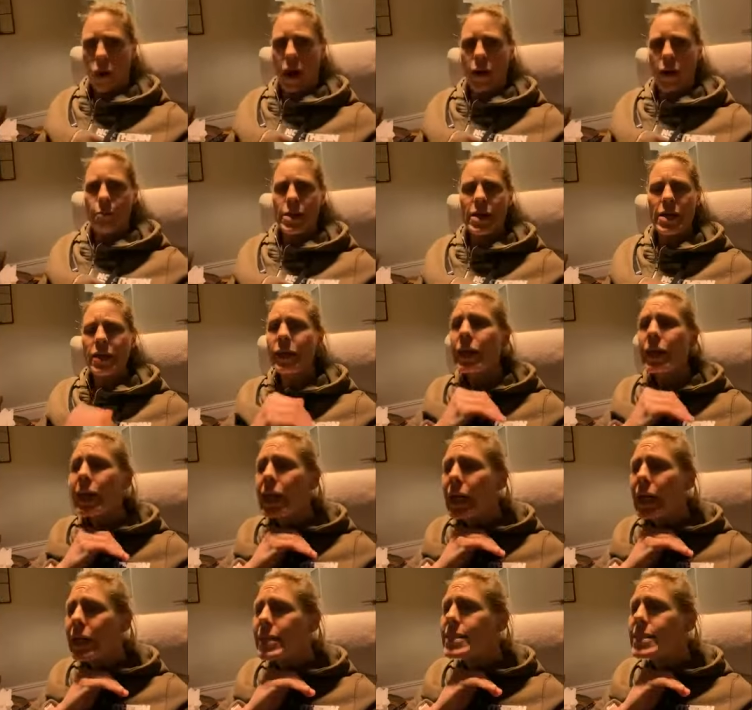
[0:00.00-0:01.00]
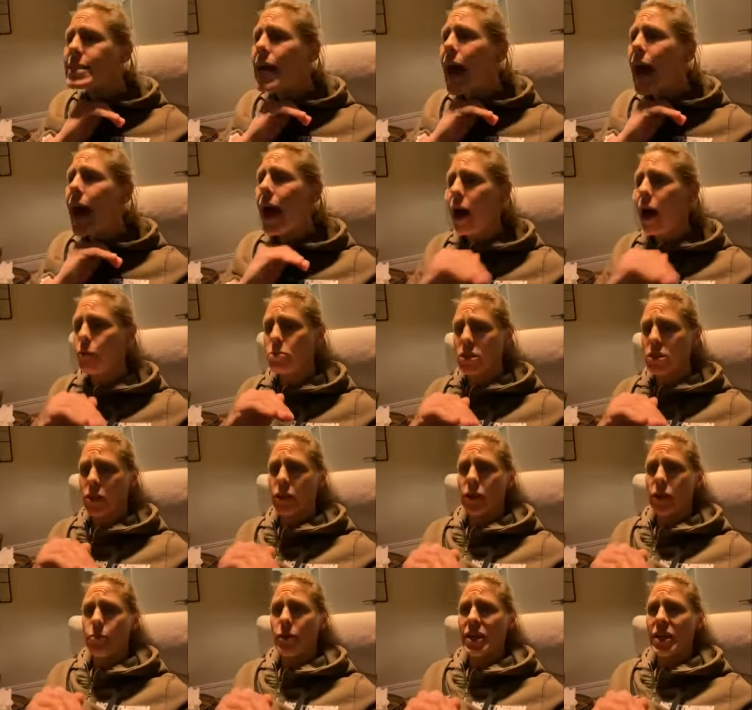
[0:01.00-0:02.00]
I mean, it's
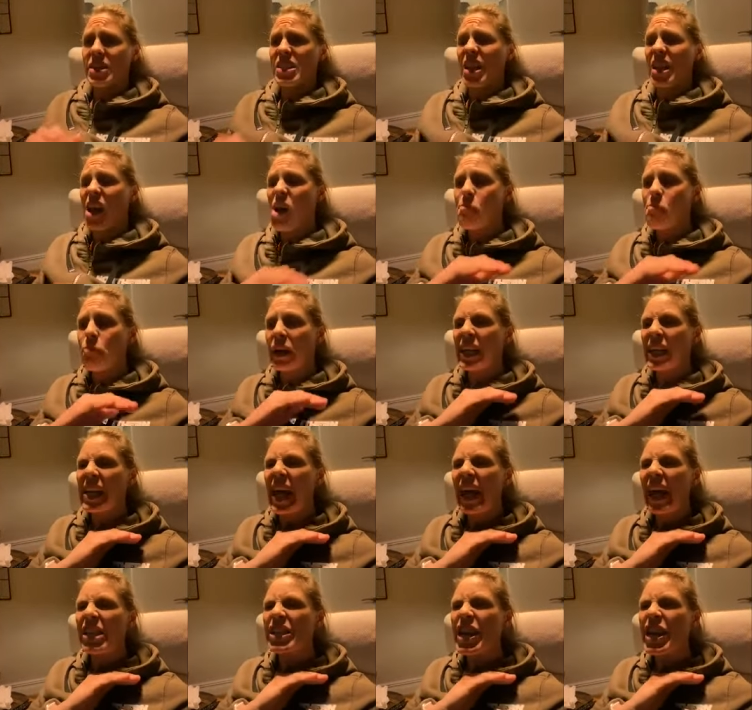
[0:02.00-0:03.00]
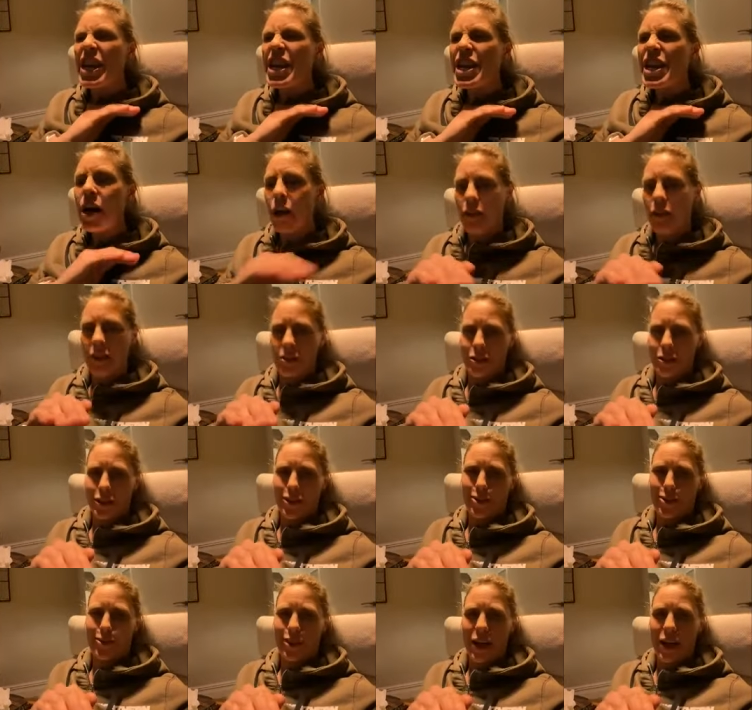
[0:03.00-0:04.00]
absolutely amazing. Money has nothing to
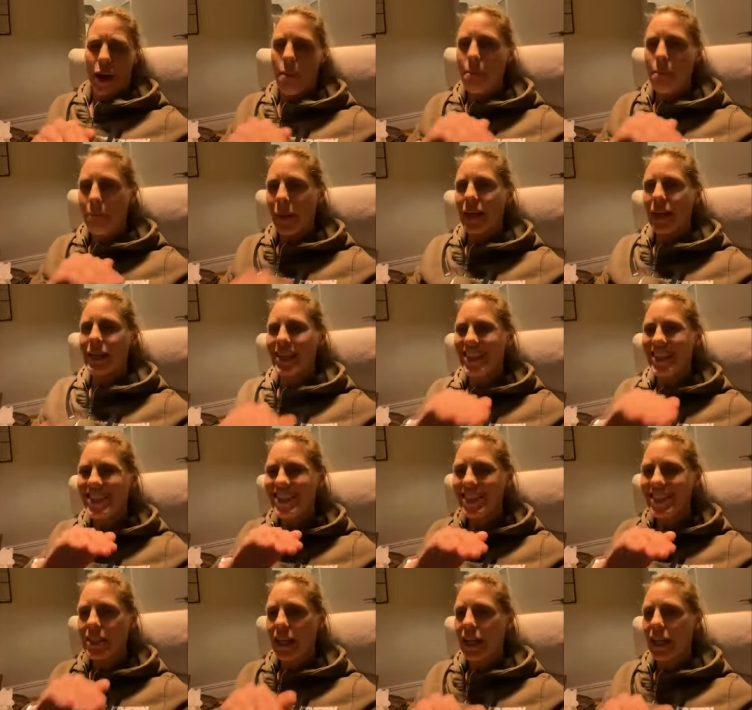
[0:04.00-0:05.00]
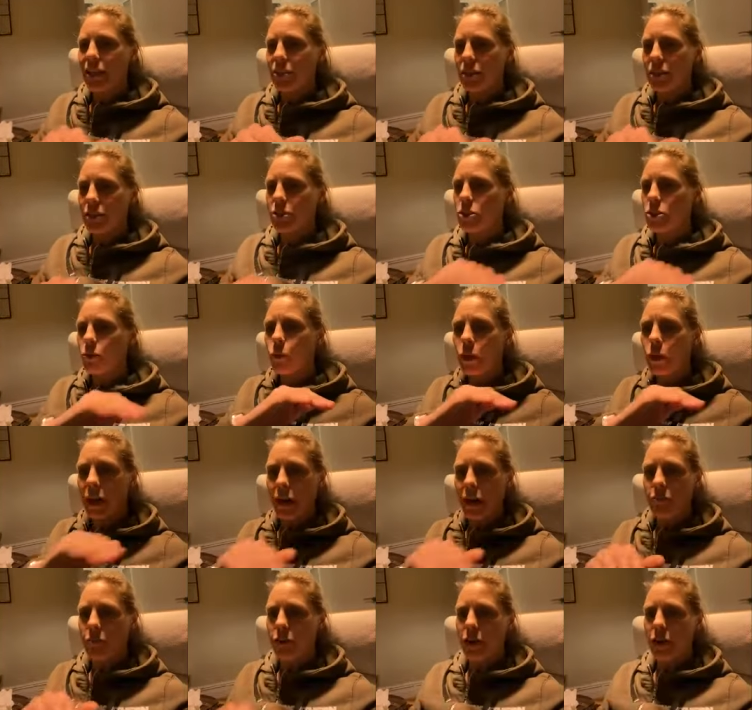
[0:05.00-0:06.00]
do with that. Money, status,
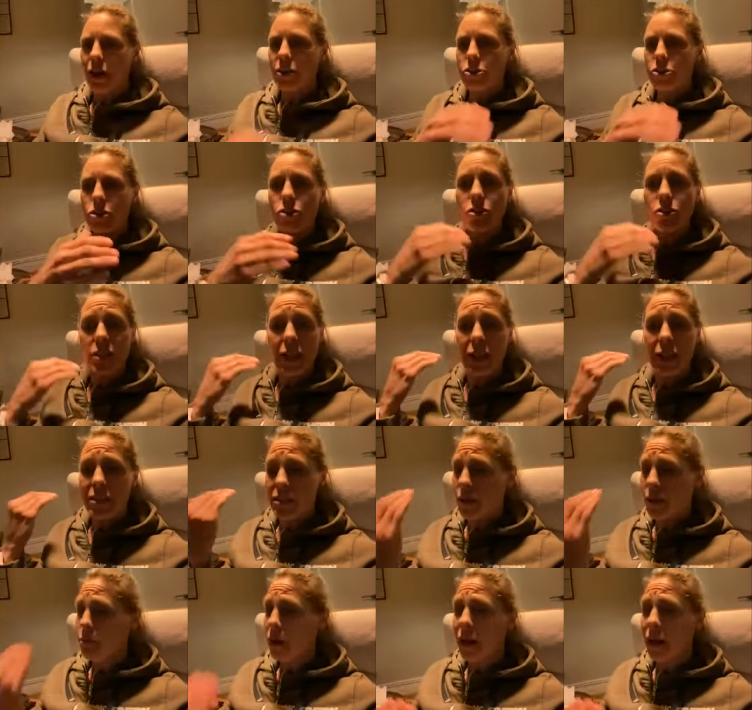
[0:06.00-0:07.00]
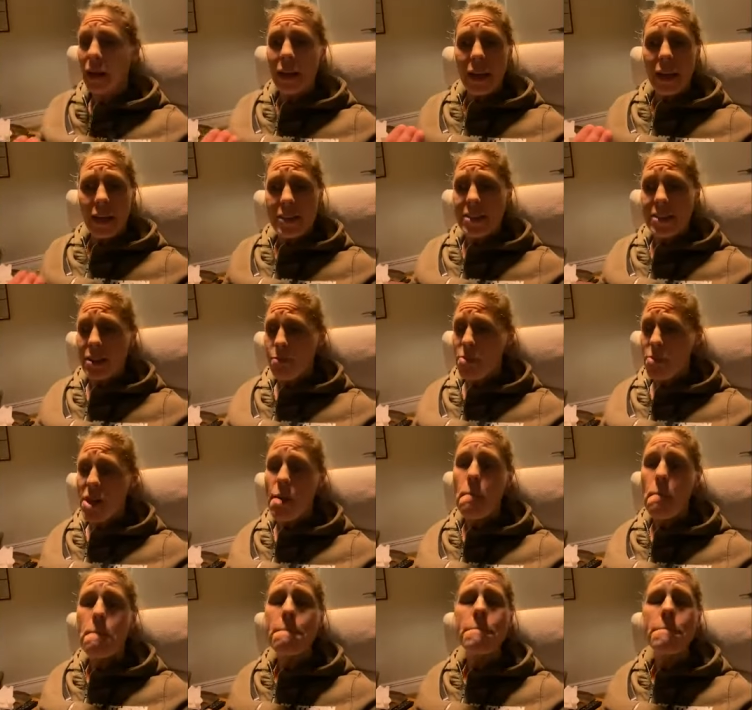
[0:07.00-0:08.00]
whatever. As you say, Gemma, it's
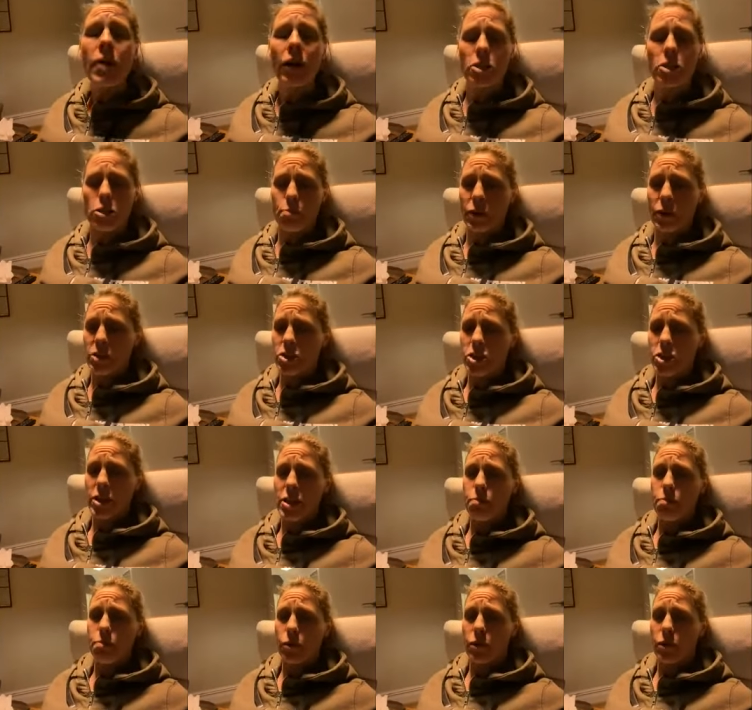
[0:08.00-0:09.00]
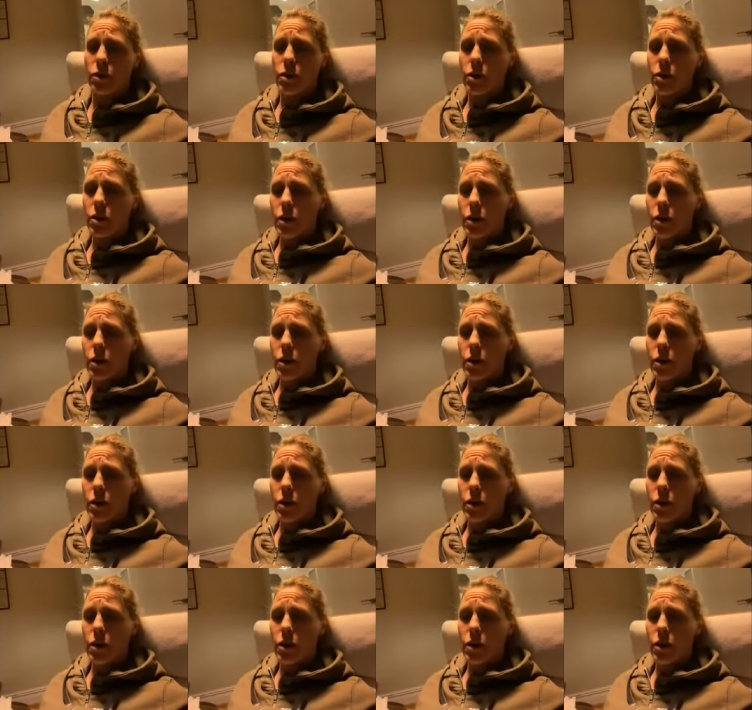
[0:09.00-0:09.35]
something much, much deeper.